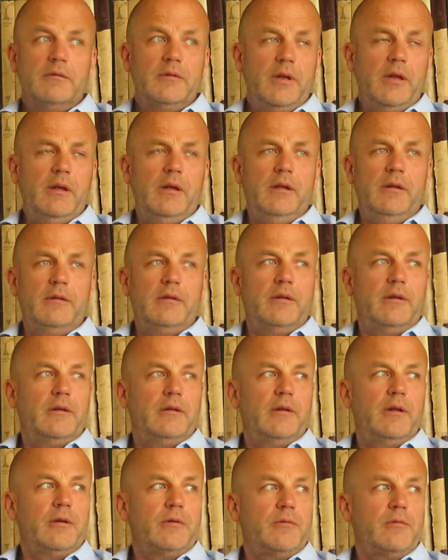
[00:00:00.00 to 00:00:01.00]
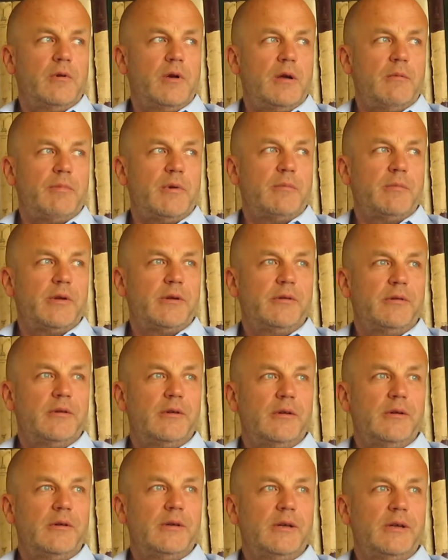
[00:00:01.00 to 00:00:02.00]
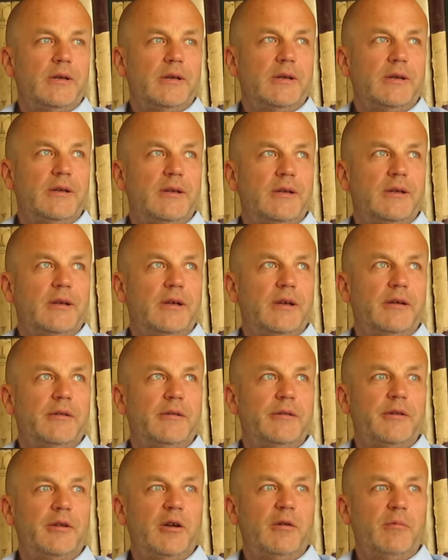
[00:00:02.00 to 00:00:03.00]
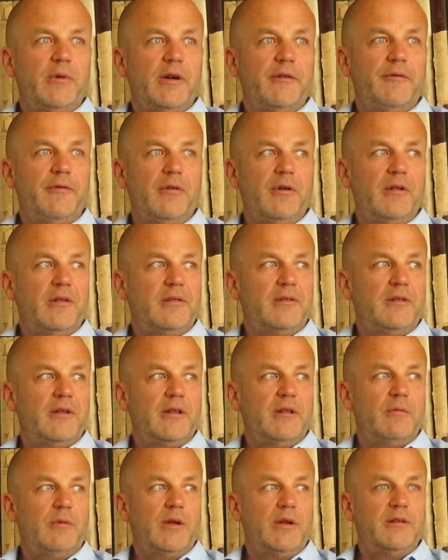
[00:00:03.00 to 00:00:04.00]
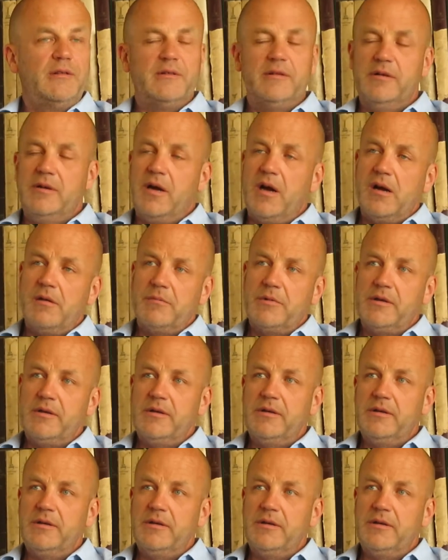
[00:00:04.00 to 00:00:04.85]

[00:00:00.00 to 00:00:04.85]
Yeah, they grew up. I mean, now my fourth little one is in the army.